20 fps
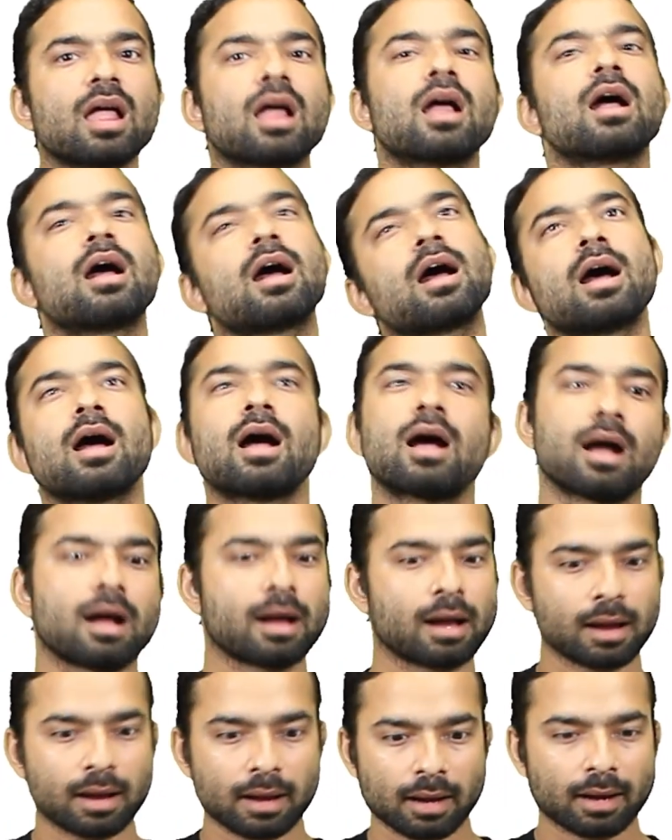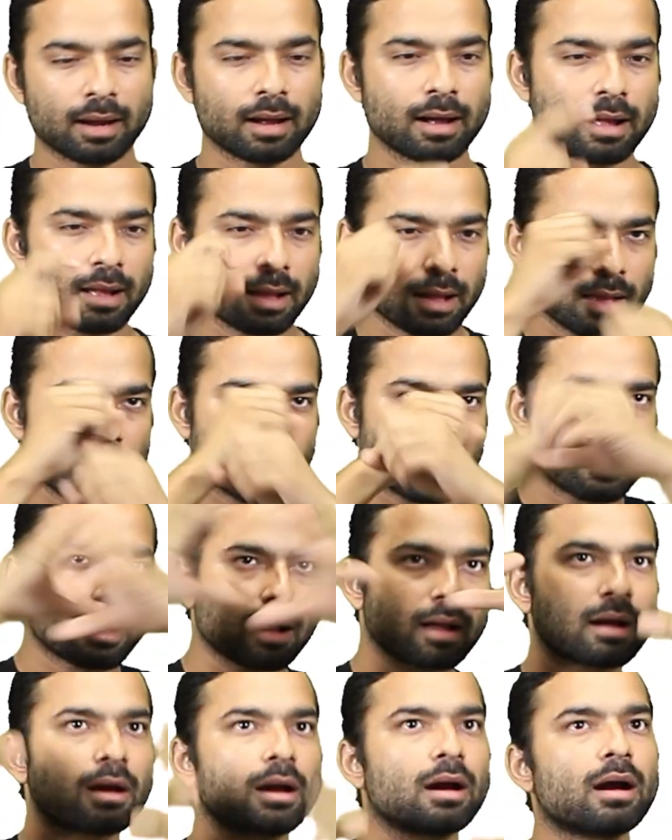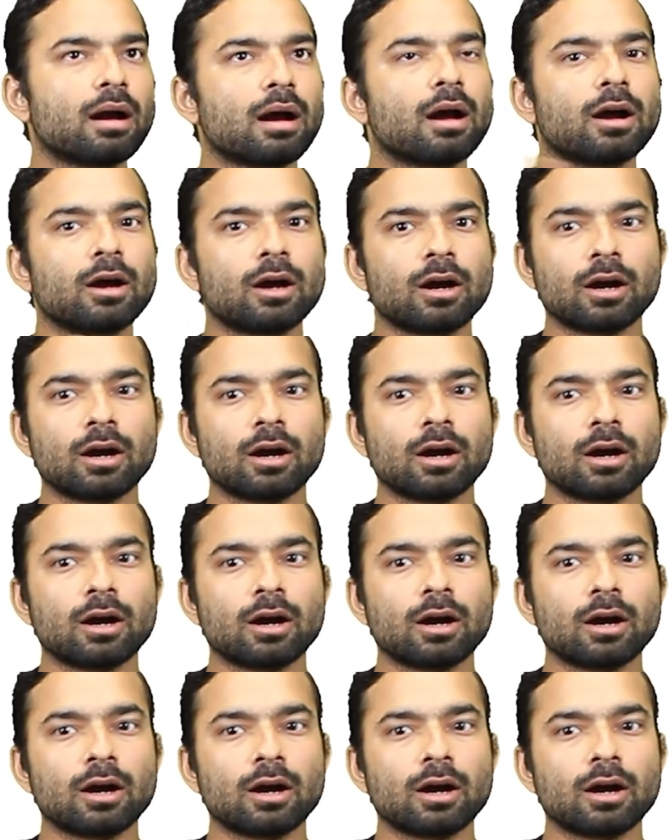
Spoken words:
Note this on the results table as well.